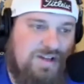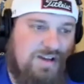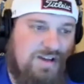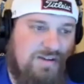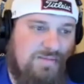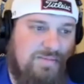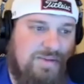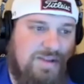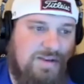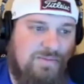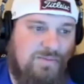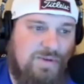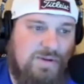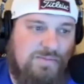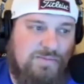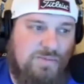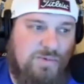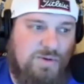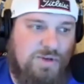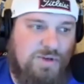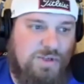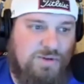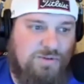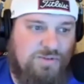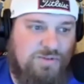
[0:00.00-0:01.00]
I mean, what
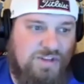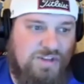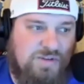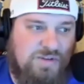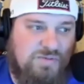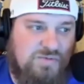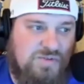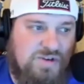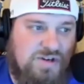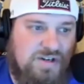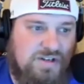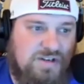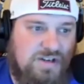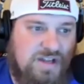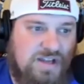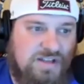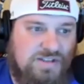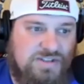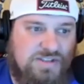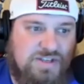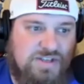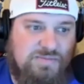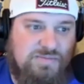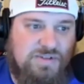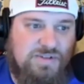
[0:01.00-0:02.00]
more do you really want as
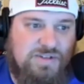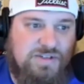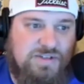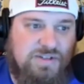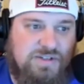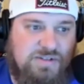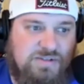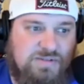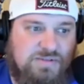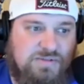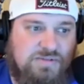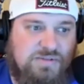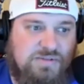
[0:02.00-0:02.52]
someone who,